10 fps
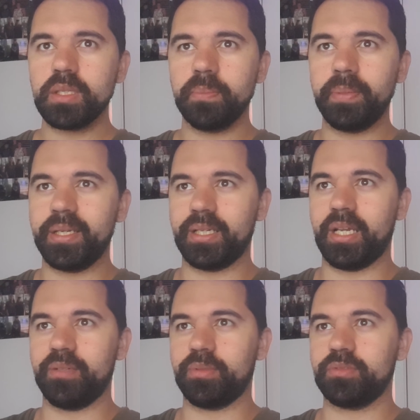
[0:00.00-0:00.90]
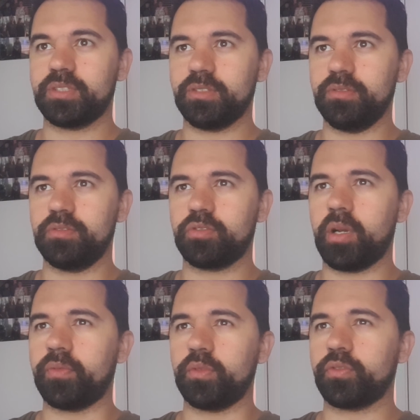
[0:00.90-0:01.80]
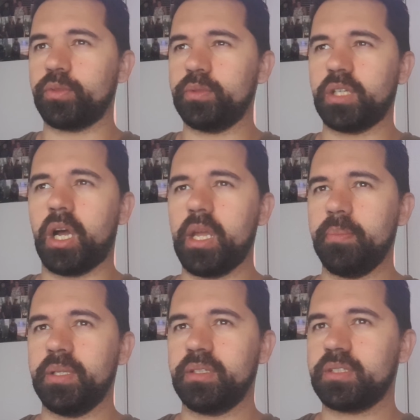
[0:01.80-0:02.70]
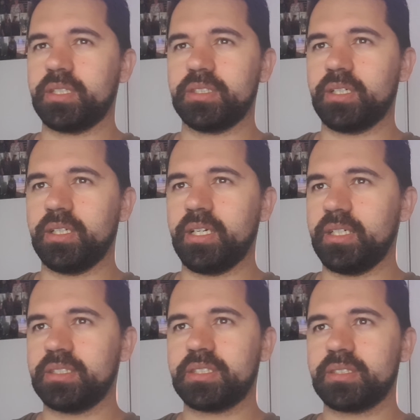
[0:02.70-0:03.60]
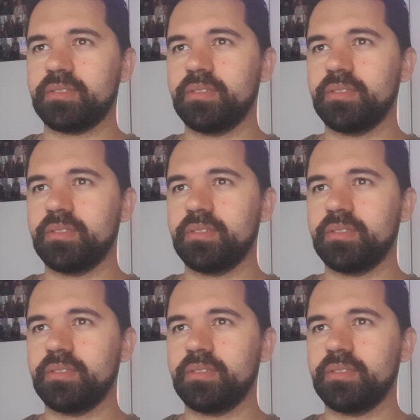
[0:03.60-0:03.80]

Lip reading: Being able to travel through time and things like that.